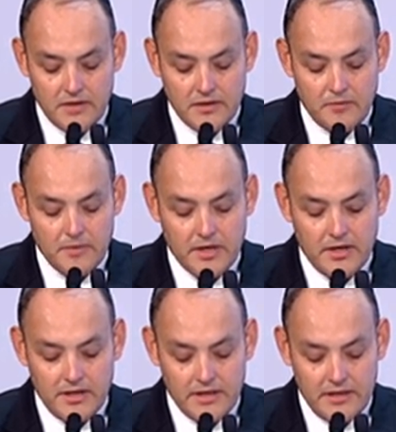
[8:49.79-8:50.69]
So
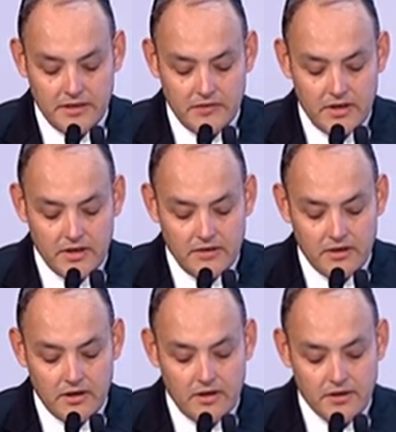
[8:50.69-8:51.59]
that's the
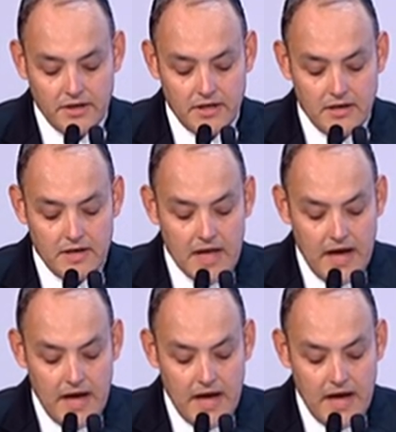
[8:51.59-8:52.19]
problem with Africa.